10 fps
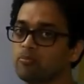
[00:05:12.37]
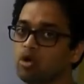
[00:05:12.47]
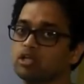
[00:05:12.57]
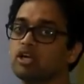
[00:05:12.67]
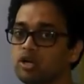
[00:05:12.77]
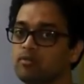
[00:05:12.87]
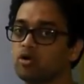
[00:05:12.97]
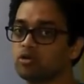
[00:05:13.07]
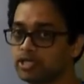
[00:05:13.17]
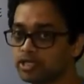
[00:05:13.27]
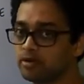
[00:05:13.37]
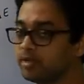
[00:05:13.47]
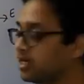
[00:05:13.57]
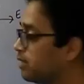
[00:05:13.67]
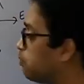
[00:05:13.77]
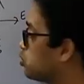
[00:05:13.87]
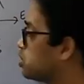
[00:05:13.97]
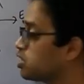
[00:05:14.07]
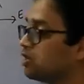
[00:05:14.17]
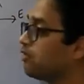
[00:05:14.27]
bothered about intermediate
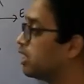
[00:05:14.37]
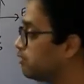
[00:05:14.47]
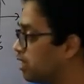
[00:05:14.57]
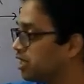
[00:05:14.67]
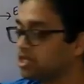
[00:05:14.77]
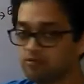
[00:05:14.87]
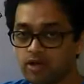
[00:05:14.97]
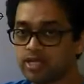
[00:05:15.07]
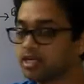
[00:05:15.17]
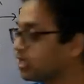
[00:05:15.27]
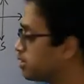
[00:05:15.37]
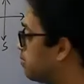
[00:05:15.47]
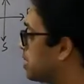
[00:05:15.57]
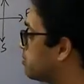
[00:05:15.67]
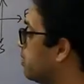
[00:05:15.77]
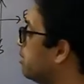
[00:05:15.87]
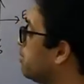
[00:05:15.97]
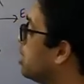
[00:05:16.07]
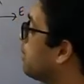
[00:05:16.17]
position while we are defining displacement,